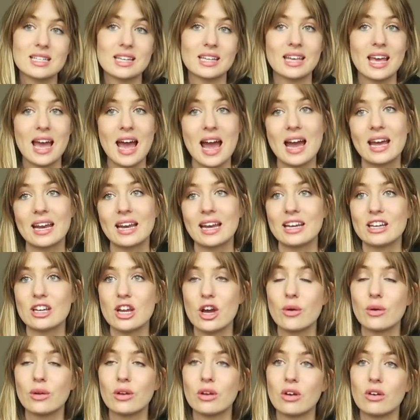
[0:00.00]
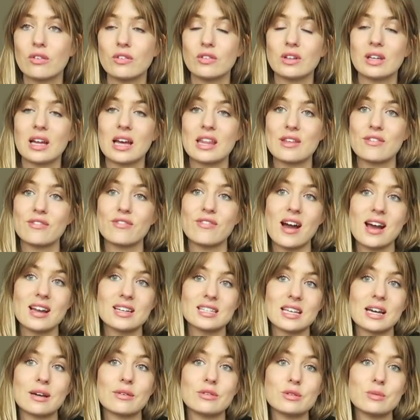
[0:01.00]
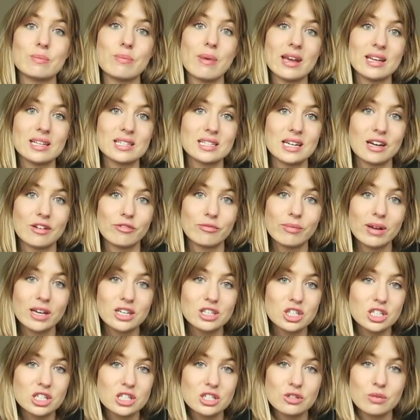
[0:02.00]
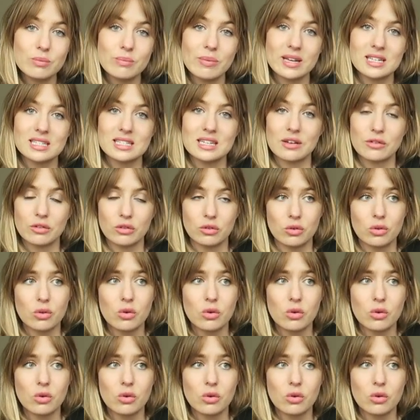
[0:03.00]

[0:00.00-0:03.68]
Again, I know a lot of you like the fact that I was based out of Manchester and based out of